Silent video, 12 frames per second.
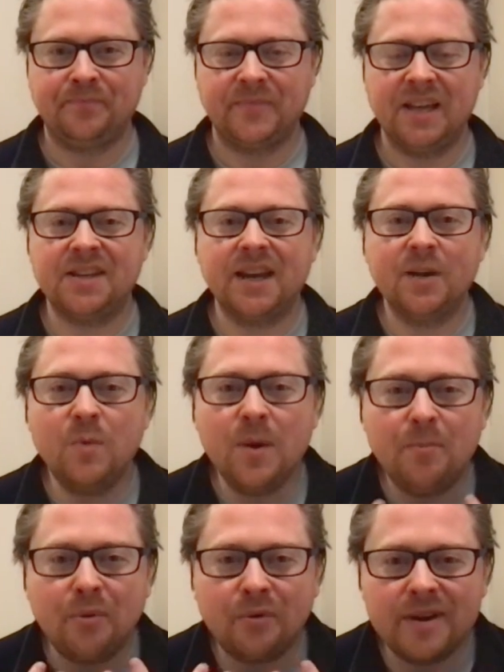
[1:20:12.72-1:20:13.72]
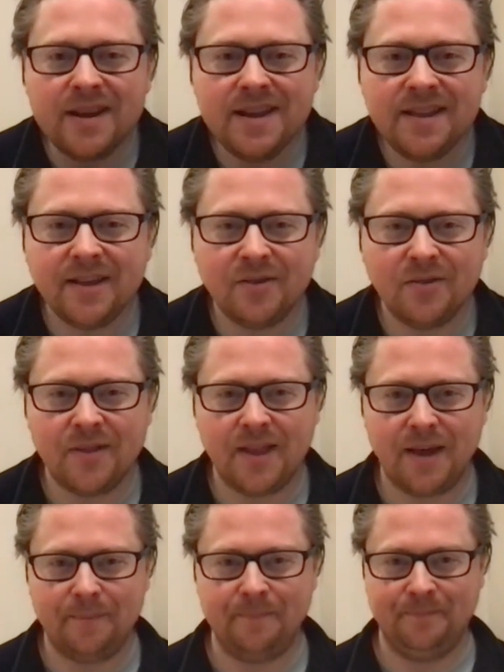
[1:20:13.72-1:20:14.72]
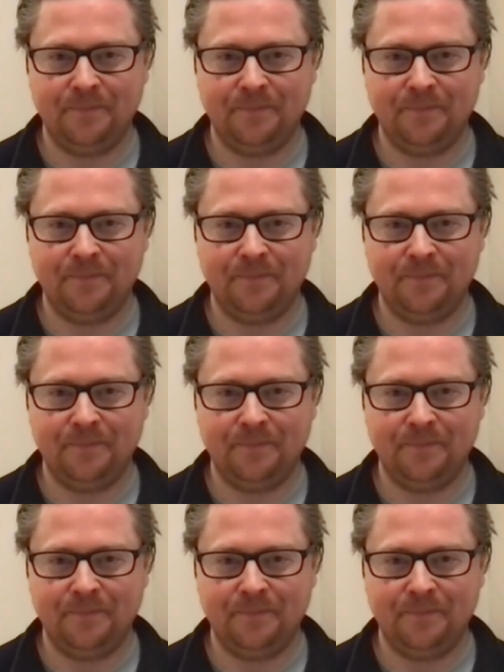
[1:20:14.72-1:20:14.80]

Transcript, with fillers: It's like we're breathing on them.